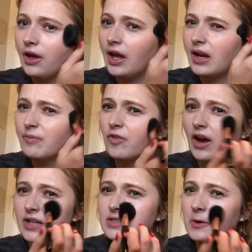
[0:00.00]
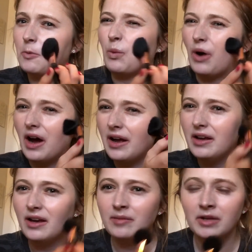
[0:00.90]
and for asking
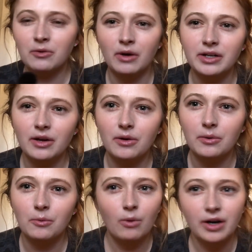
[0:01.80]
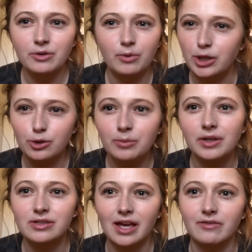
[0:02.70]
why, I'm like, why do
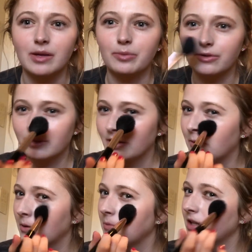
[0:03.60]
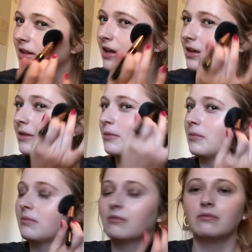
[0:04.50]
humans have nipples? You know what I mean? Like,
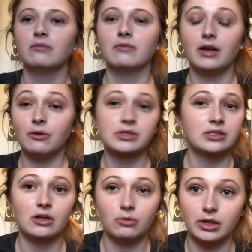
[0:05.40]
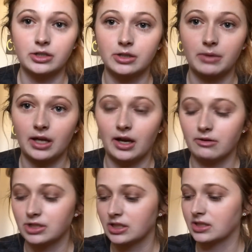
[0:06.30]
it was so weird to me, and I
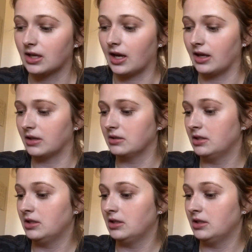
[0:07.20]
was just like,